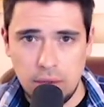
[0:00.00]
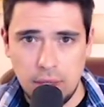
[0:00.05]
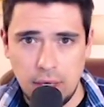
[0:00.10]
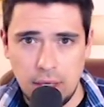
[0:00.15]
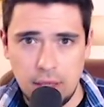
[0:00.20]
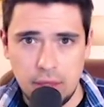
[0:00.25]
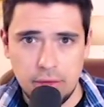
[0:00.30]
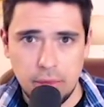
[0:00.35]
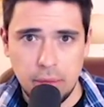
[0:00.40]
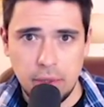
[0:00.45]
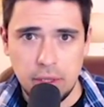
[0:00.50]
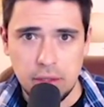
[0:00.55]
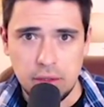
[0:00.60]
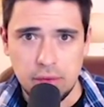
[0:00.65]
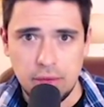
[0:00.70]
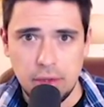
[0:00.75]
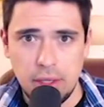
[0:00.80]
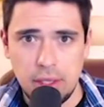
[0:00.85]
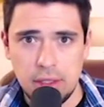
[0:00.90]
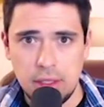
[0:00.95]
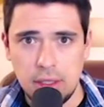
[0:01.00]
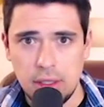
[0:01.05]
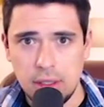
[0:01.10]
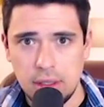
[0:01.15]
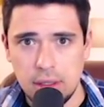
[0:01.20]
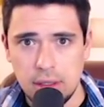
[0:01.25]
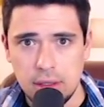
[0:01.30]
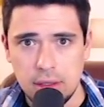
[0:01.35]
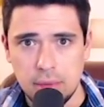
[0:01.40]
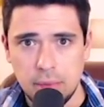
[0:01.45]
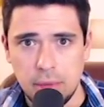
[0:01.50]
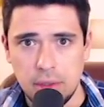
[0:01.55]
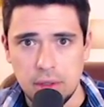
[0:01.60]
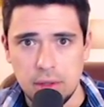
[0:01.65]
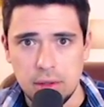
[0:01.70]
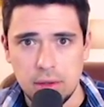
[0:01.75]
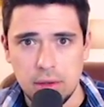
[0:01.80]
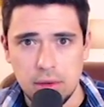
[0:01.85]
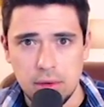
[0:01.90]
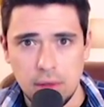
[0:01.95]
I live in Pennsylvania, and it's
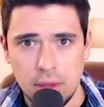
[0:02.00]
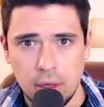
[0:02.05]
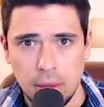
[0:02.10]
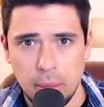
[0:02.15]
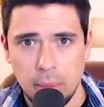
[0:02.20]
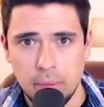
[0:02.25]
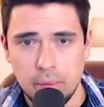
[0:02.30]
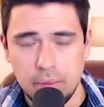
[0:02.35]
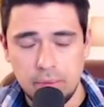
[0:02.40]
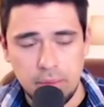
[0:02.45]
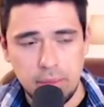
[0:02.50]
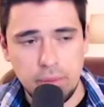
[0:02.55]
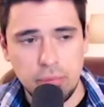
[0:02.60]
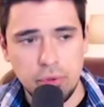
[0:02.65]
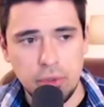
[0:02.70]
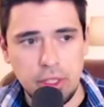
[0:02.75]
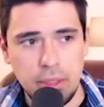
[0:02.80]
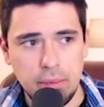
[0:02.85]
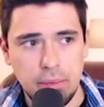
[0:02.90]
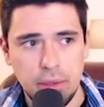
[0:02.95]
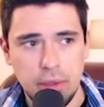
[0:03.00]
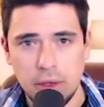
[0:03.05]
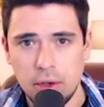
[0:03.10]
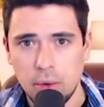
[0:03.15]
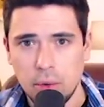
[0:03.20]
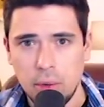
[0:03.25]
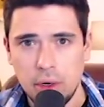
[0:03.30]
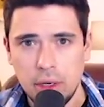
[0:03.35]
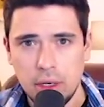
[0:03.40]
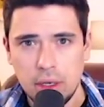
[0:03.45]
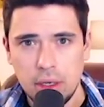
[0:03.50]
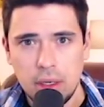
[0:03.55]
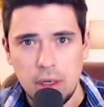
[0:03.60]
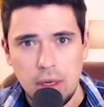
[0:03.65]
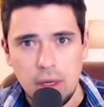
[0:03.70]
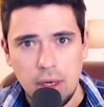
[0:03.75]
been a pretty bitter winter.